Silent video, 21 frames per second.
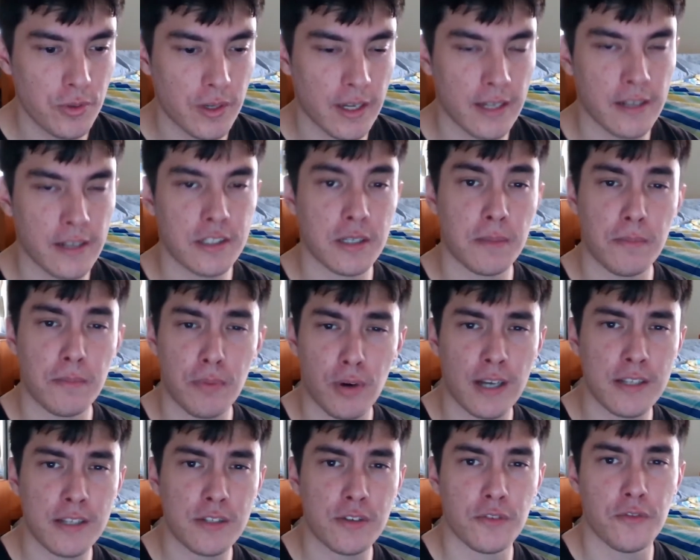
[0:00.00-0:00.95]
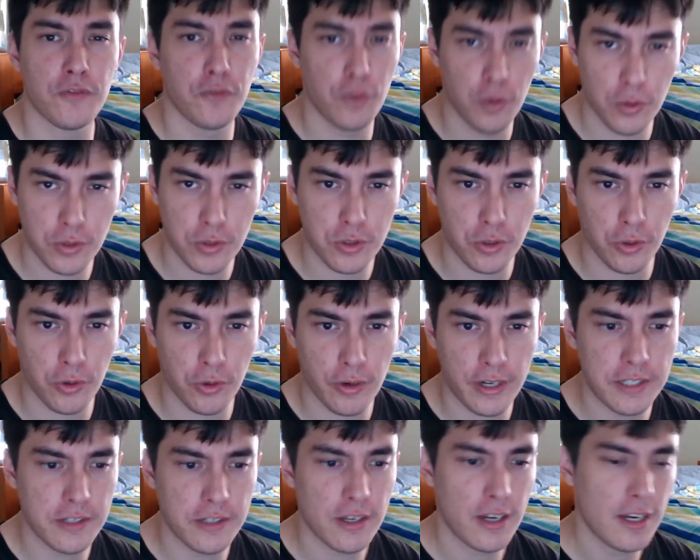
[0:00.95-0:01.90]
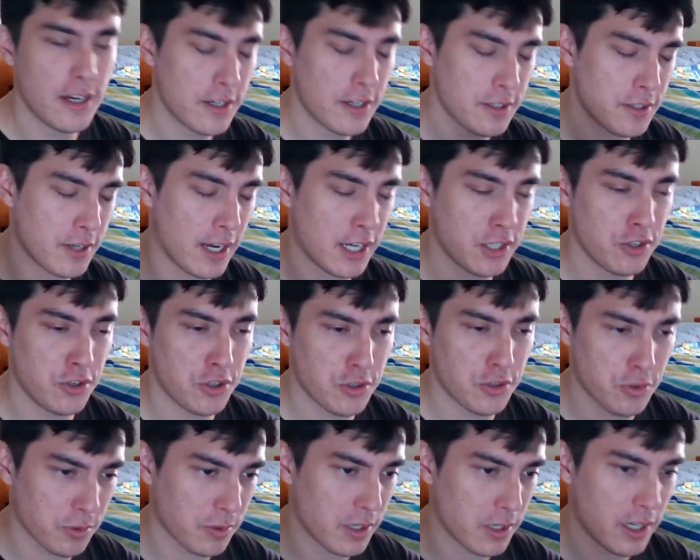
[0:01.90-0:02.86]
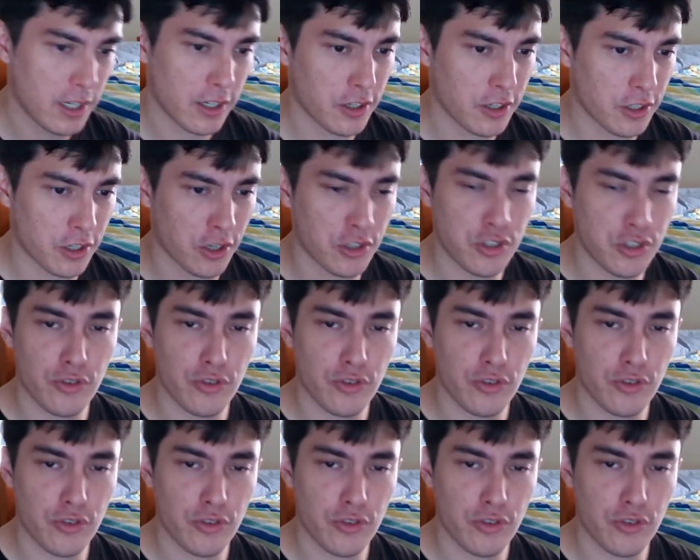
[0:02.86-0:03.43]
It is comprised of 4 stories. So as usual, going to go straight